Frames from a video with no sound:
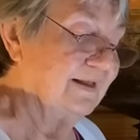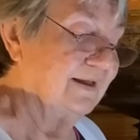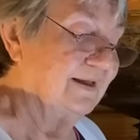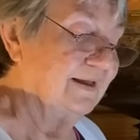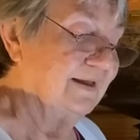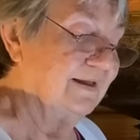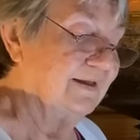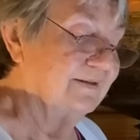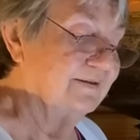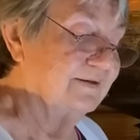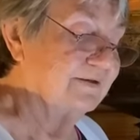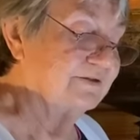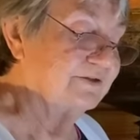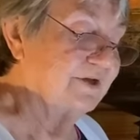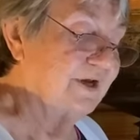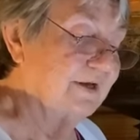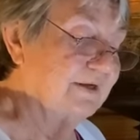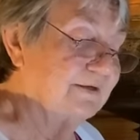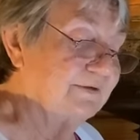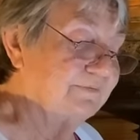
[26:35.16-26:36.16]
in the
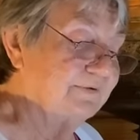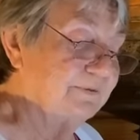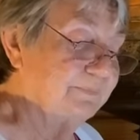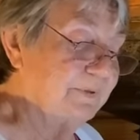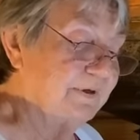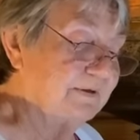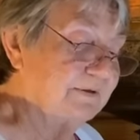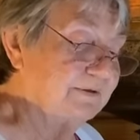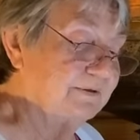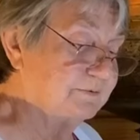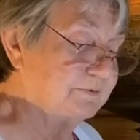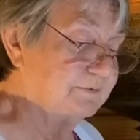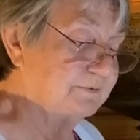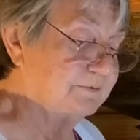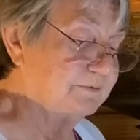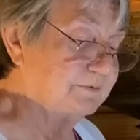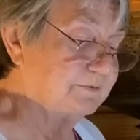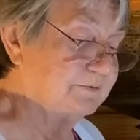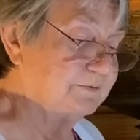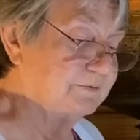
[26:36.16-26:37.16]
chain of dependent
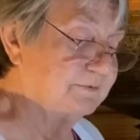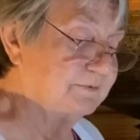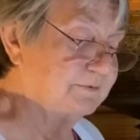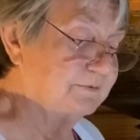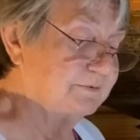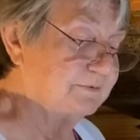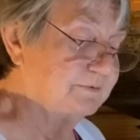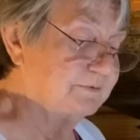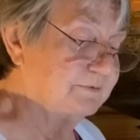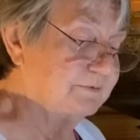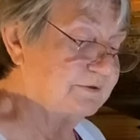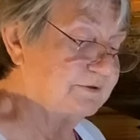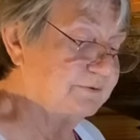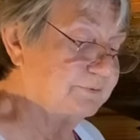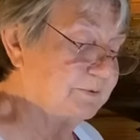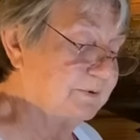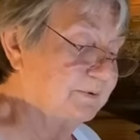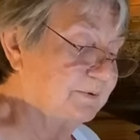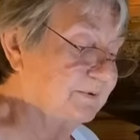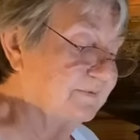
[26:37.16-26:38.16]
origination, which we
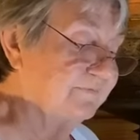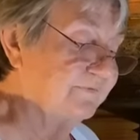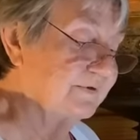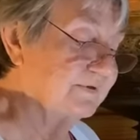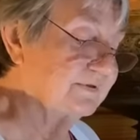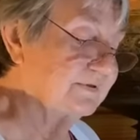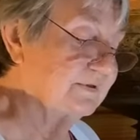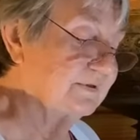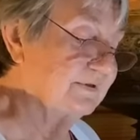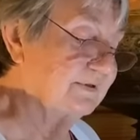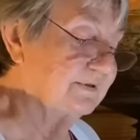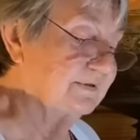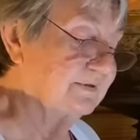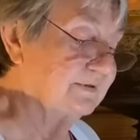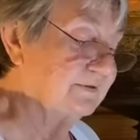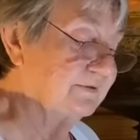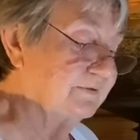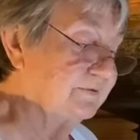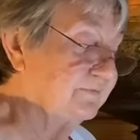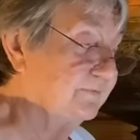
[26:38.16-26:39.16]
will visit
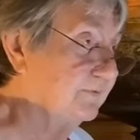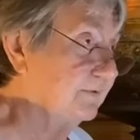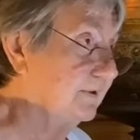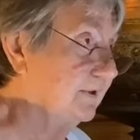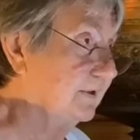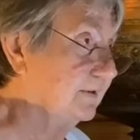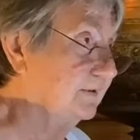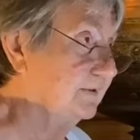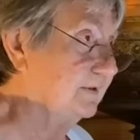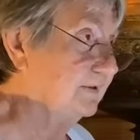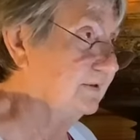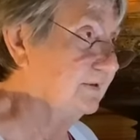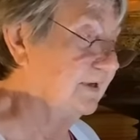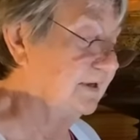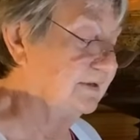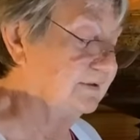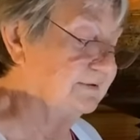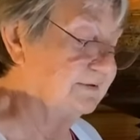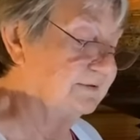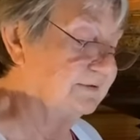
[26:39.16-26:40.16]
in, in
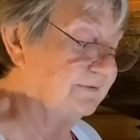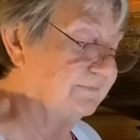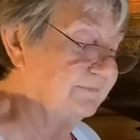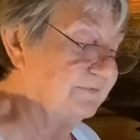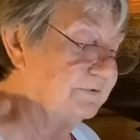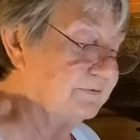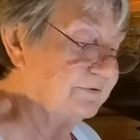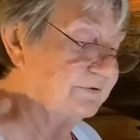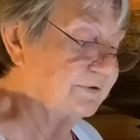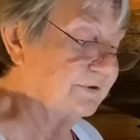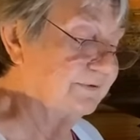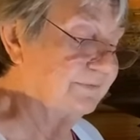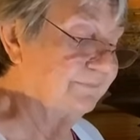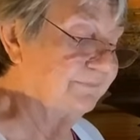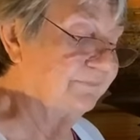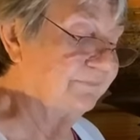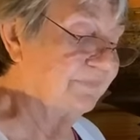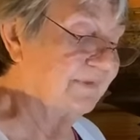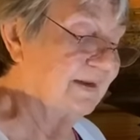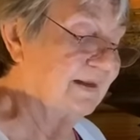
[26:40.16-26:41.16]
detail in the future,
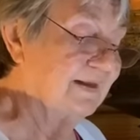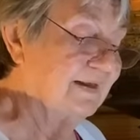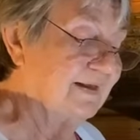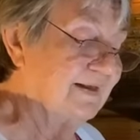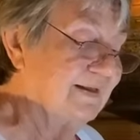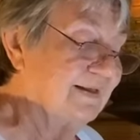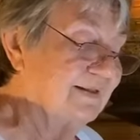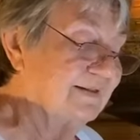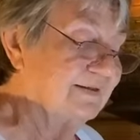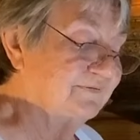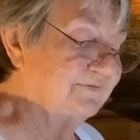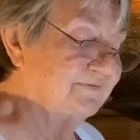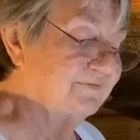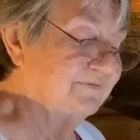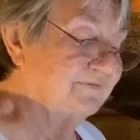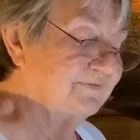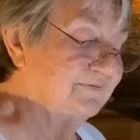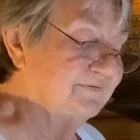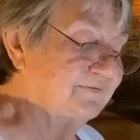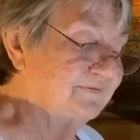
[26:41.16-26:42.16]
this
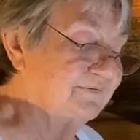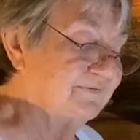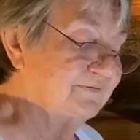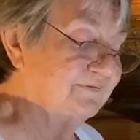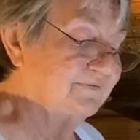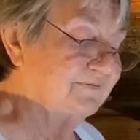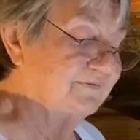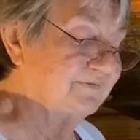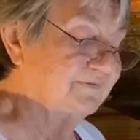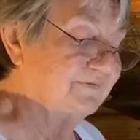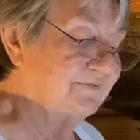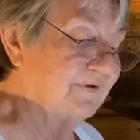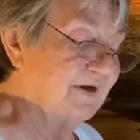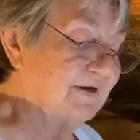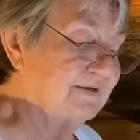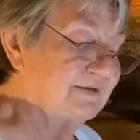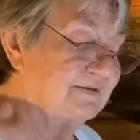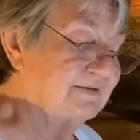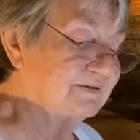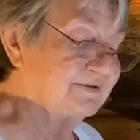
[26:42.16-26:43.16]
tension is
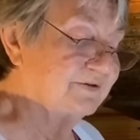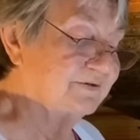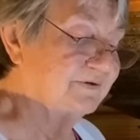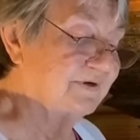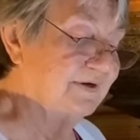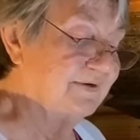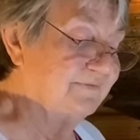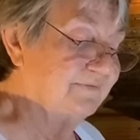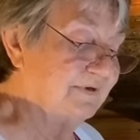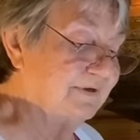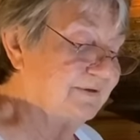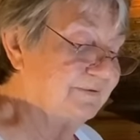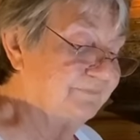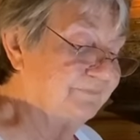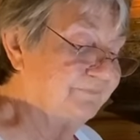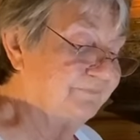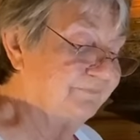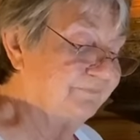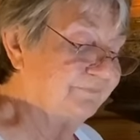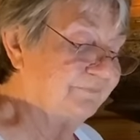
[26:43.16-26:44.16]
defined as craving.
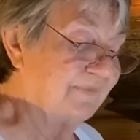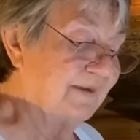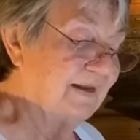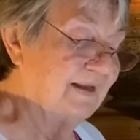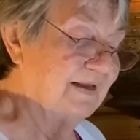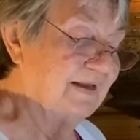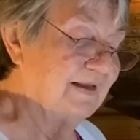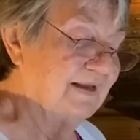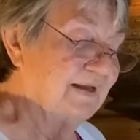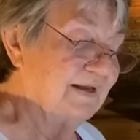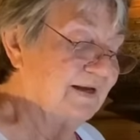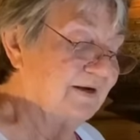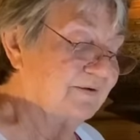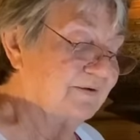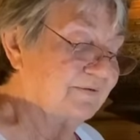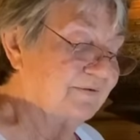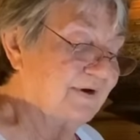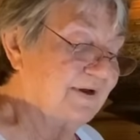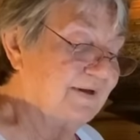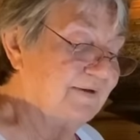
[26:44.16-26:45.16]

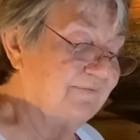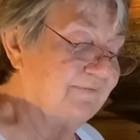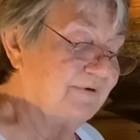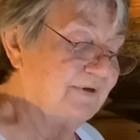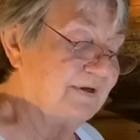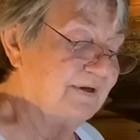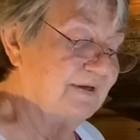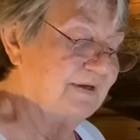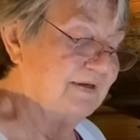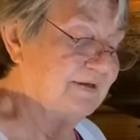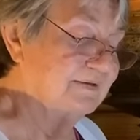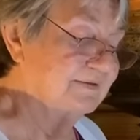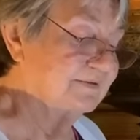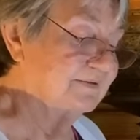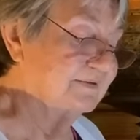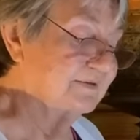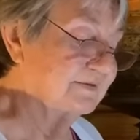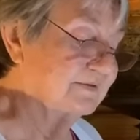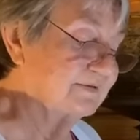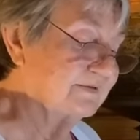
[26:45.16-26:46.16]
Craving is the
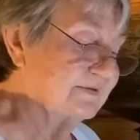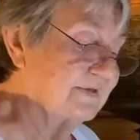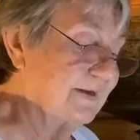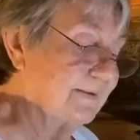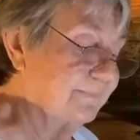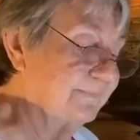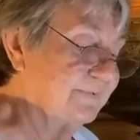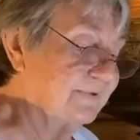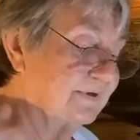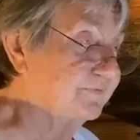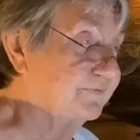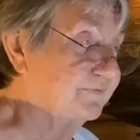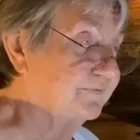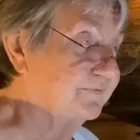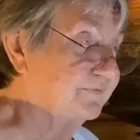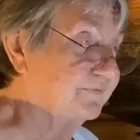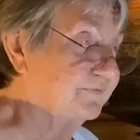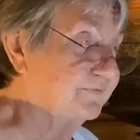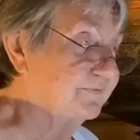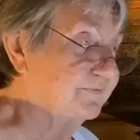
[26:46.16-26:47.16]
step that
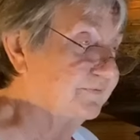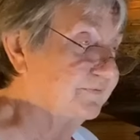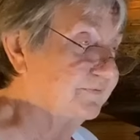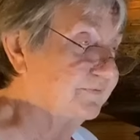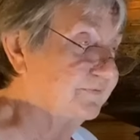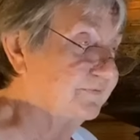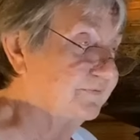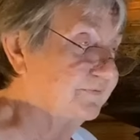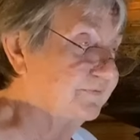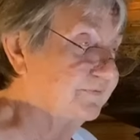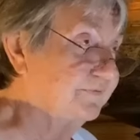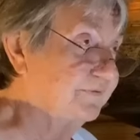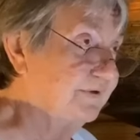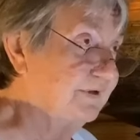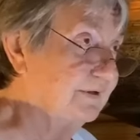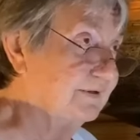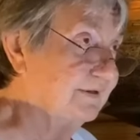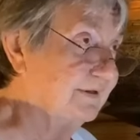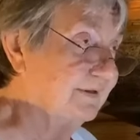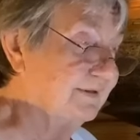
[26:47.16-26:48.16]
comes after
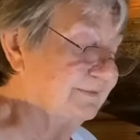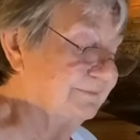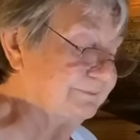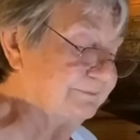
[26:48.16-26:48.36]
feeling.